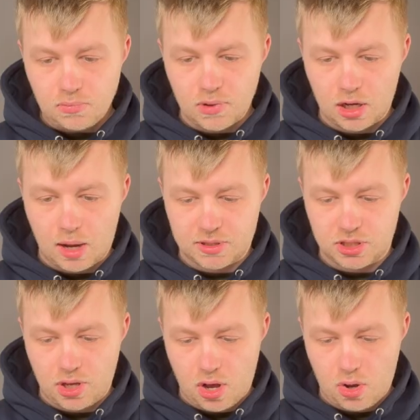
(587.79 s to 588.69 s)
Go back to
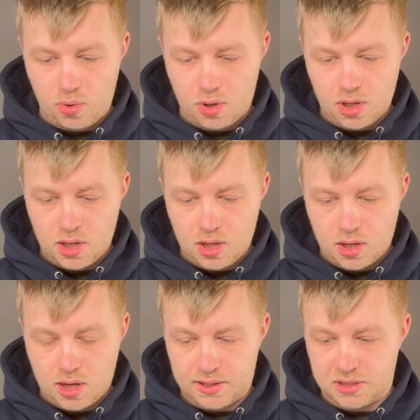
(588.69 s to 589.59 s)
Go,
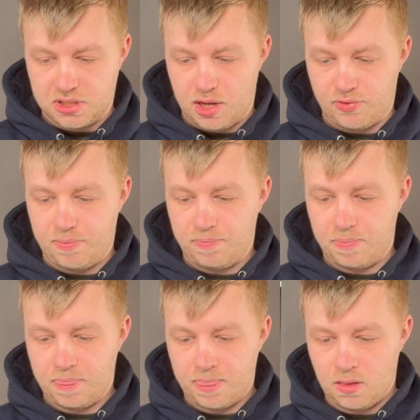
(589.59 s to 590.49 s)
connect to server,
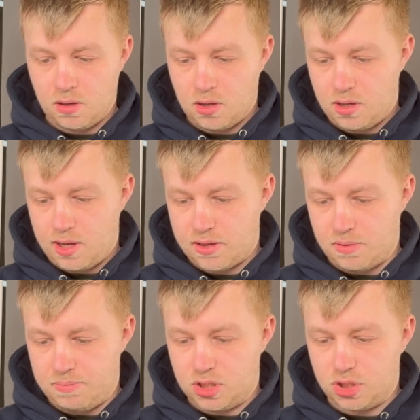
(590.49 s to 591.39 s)
S M
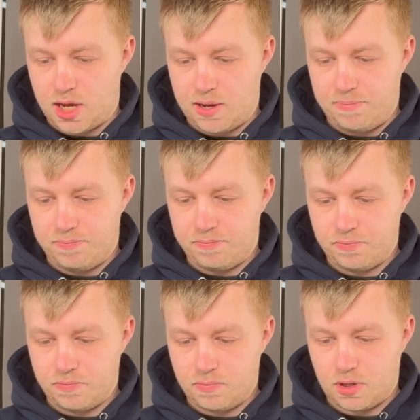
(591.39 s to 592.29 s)
B share,
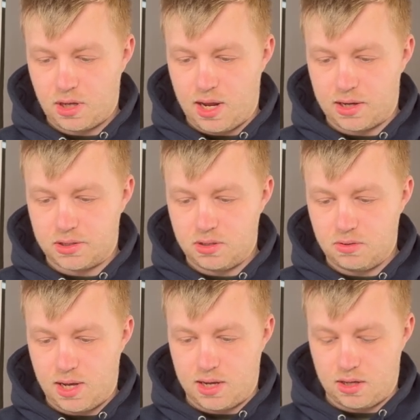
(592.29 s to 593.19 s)
connect,
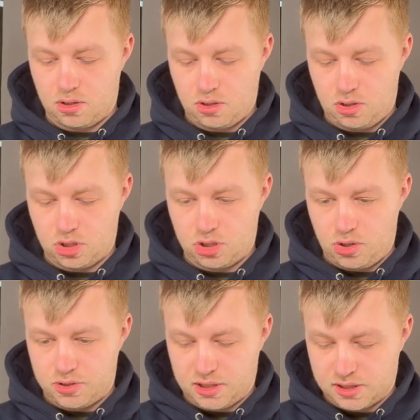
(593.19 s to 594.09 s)
and then you just
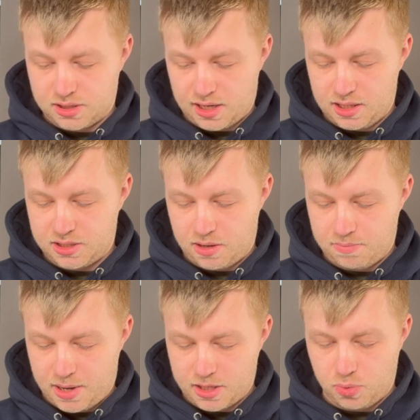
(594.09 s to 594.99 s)
use the, exactly the same
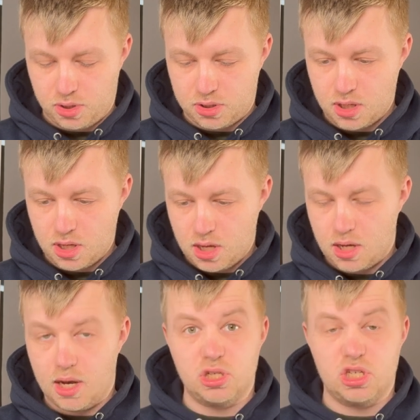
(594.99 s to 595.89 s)
password
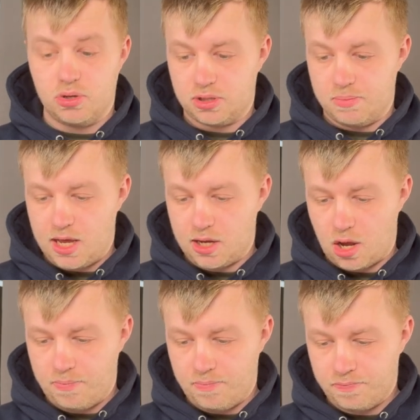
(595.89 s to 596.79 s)
as you used a minute ago.